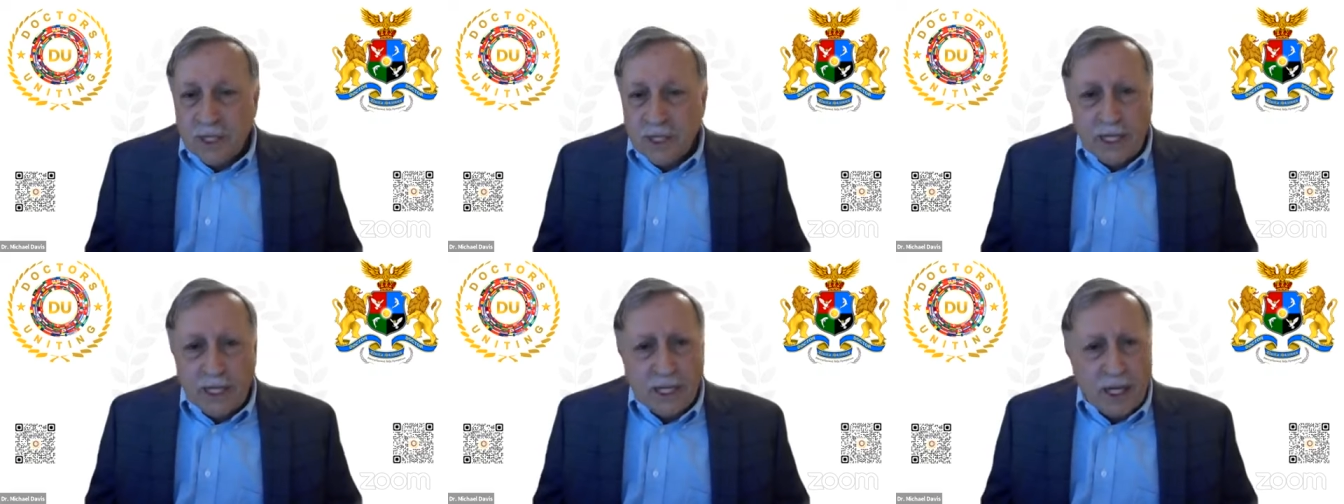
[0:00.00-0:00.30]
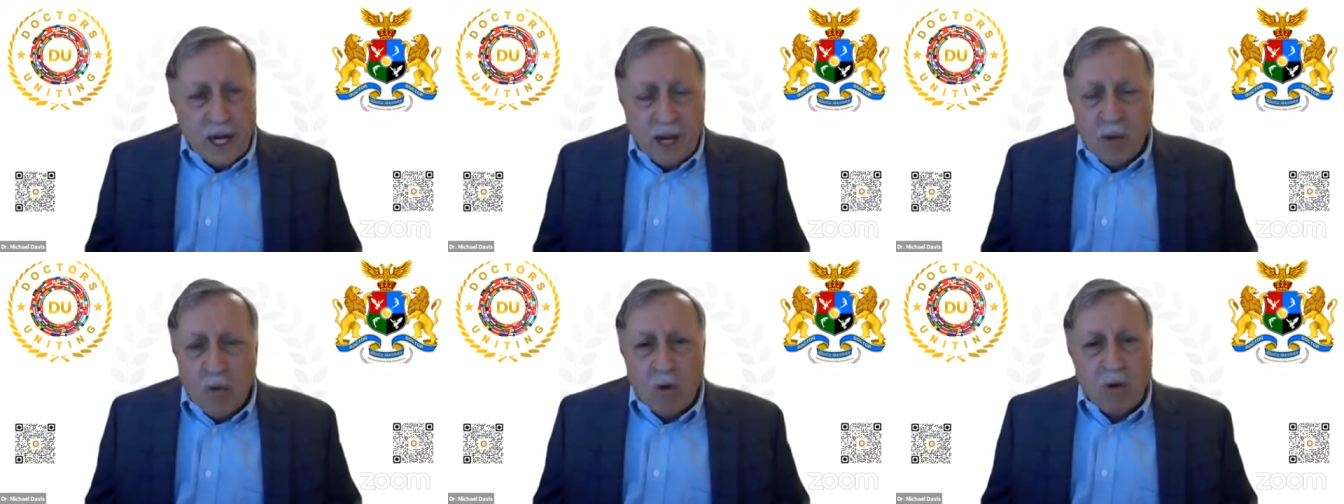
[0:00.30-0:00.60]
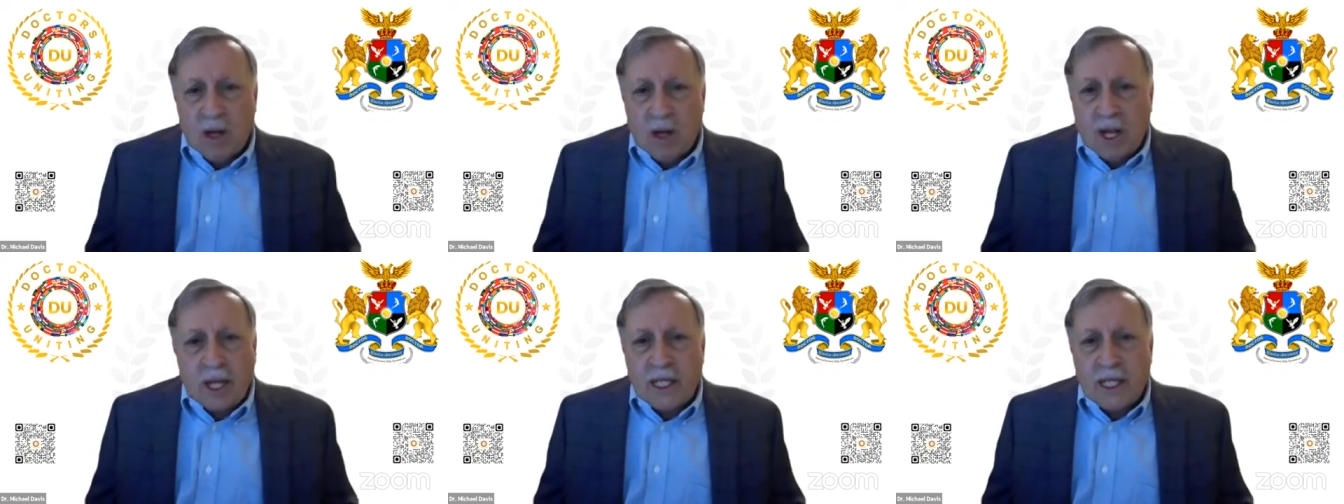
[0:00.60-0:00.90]
And
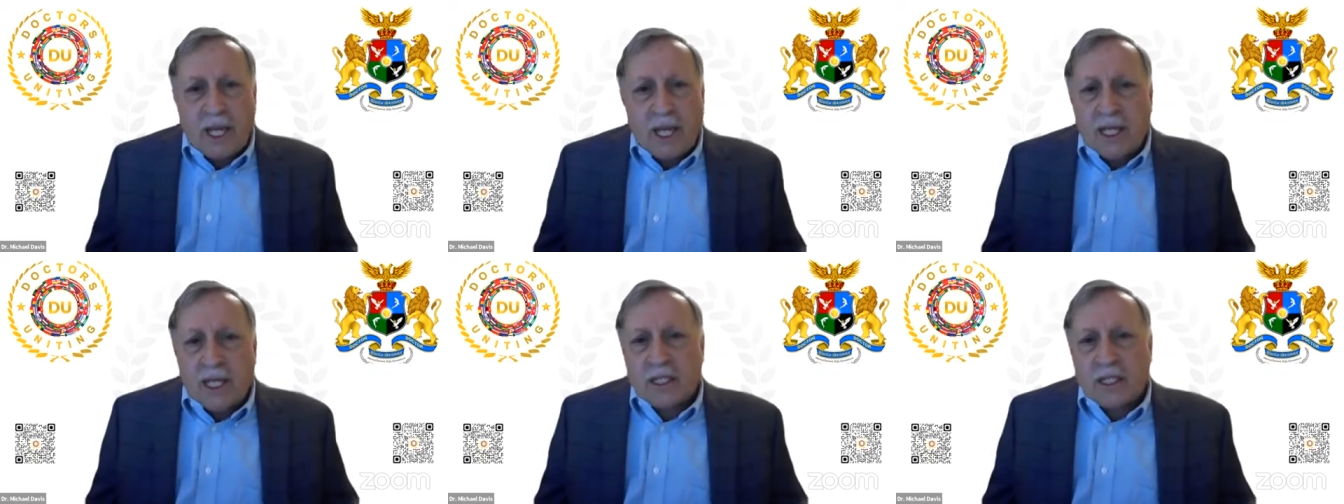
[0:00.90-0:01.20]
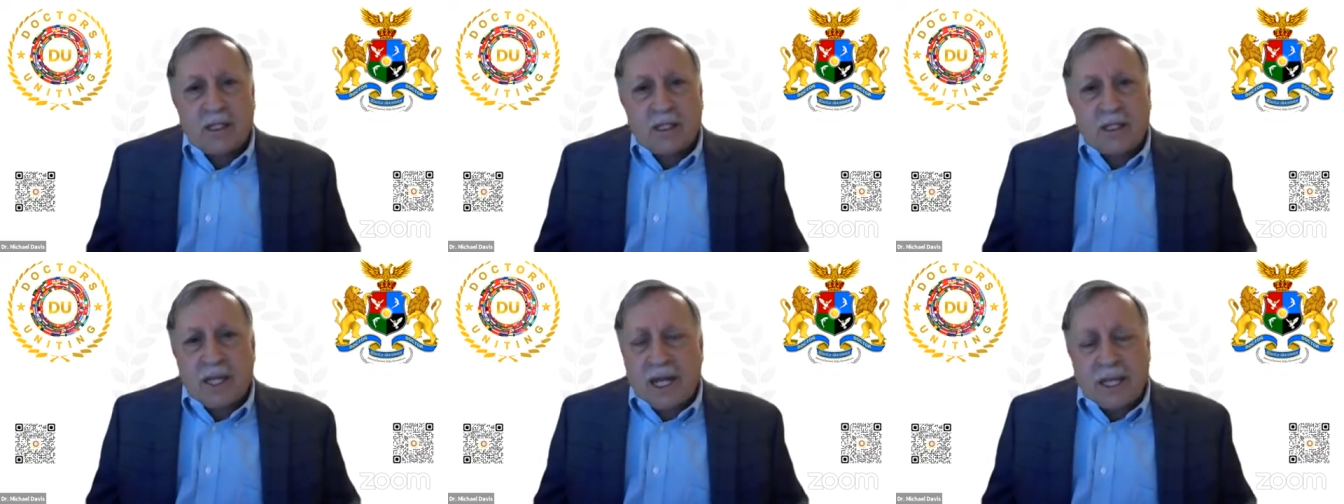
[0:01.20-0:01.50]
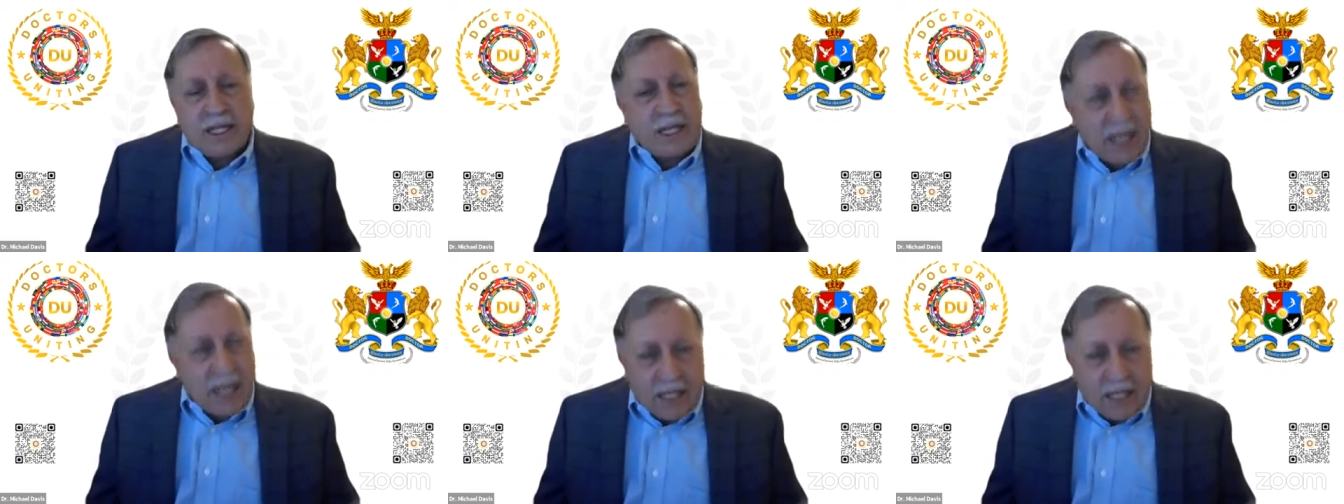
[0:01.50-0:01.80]
I
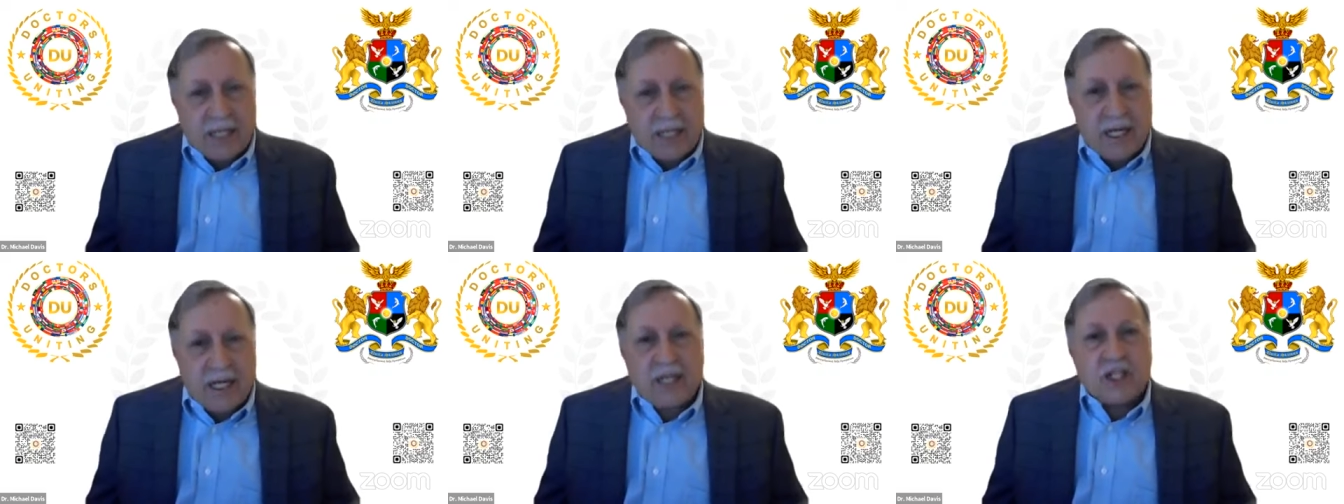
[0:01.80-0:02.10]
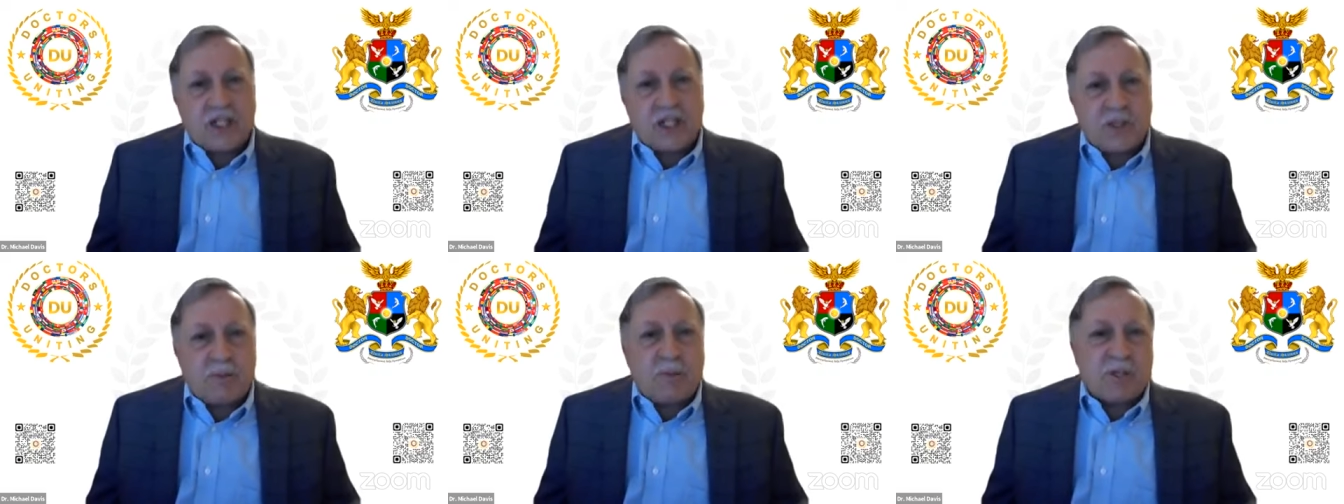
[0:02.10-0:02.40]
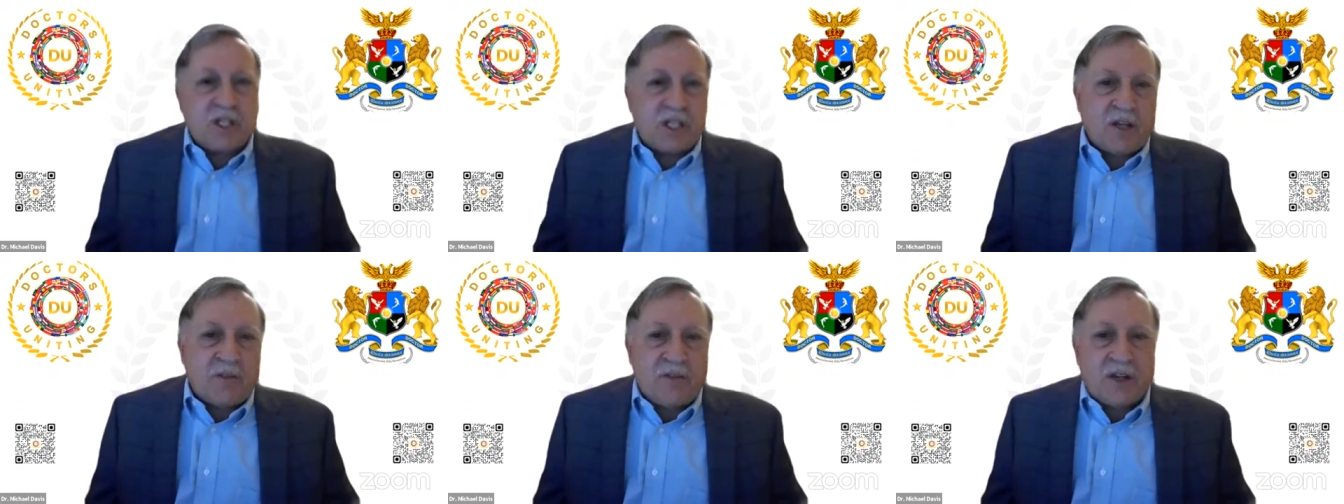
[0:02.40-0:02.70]
can't get into
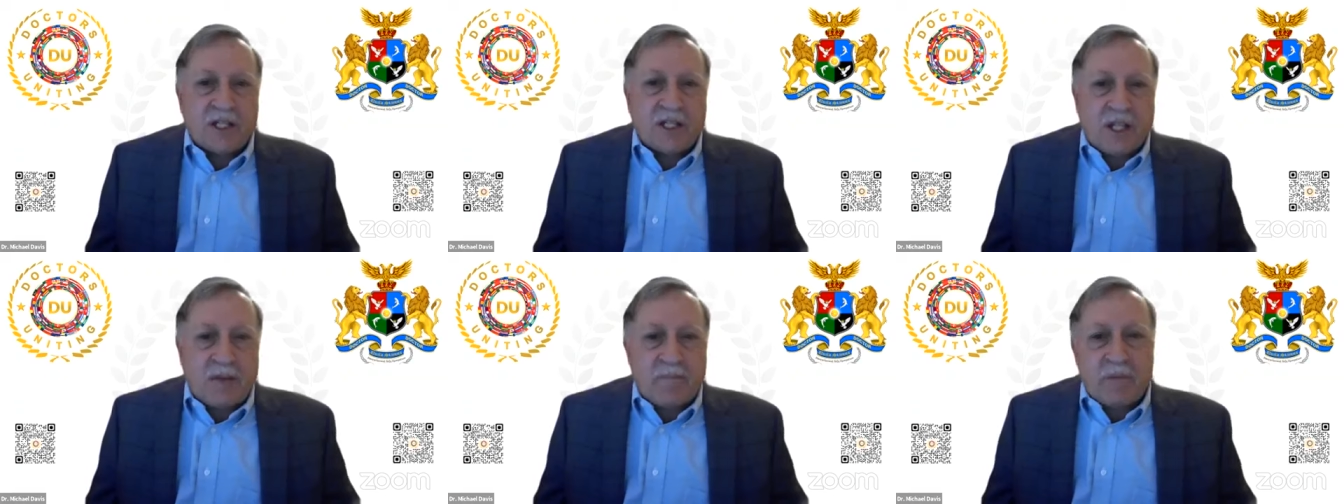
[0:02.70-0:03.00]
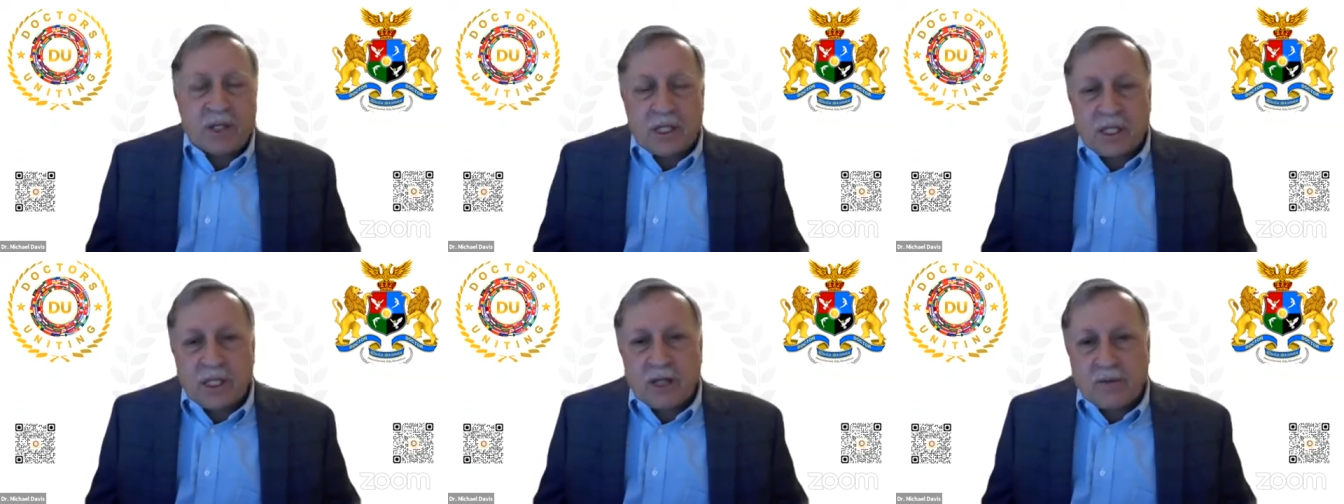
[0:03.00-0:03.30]
specifics. I've been